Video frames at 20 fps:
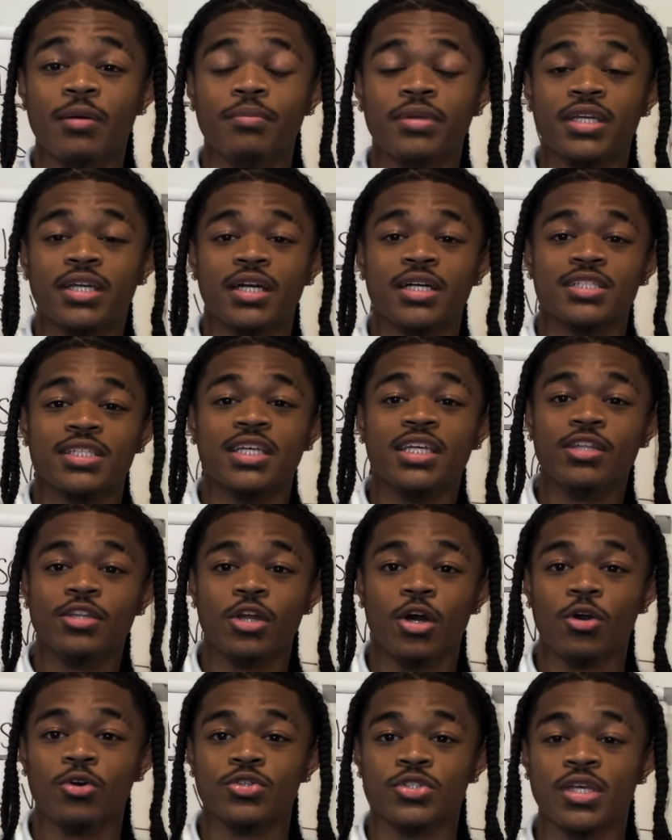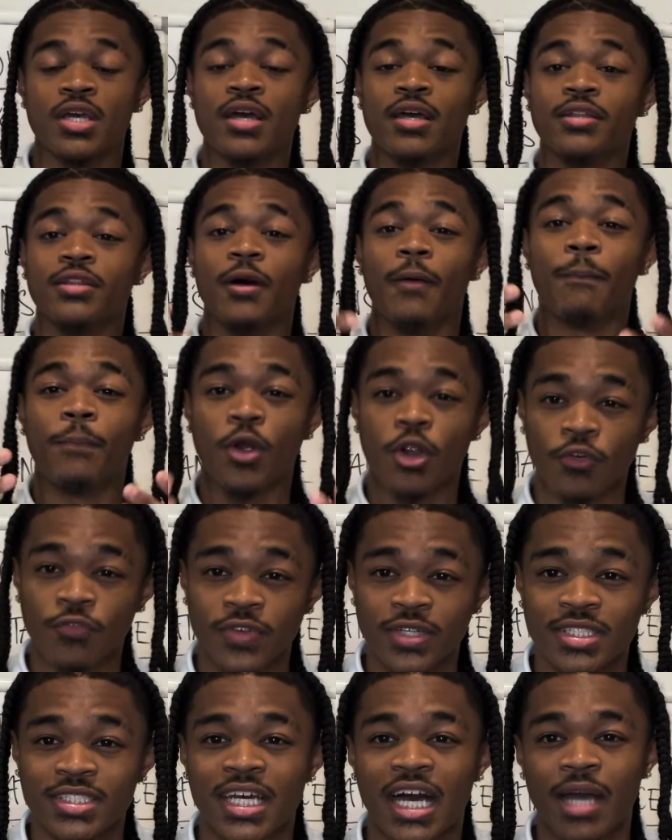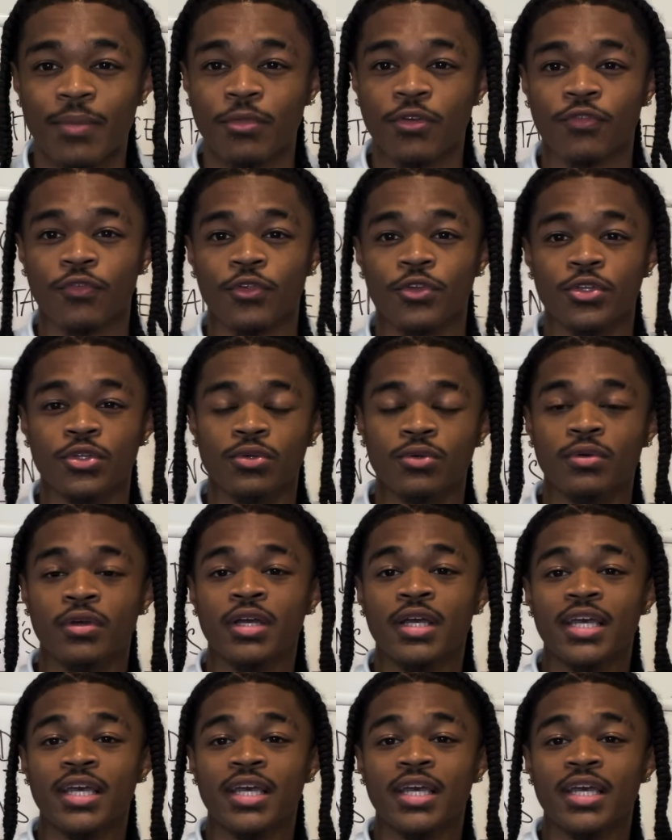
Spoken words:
because he knows the perfect timing for you.